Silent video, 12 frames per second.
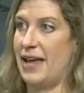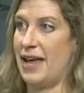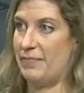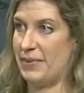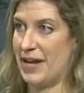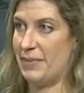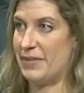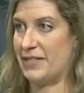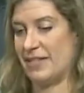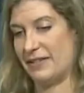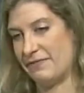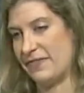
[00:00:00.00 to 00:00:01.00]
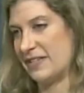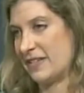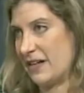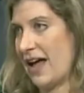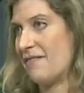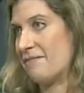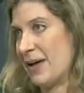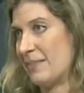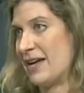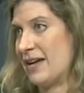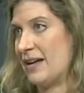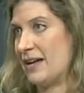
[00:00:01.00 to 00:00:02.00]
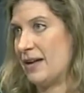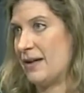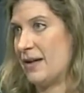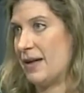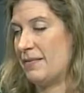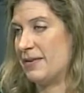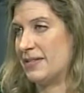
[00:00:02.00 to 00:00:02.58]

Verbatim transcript: and be able to physic have maybe a, a,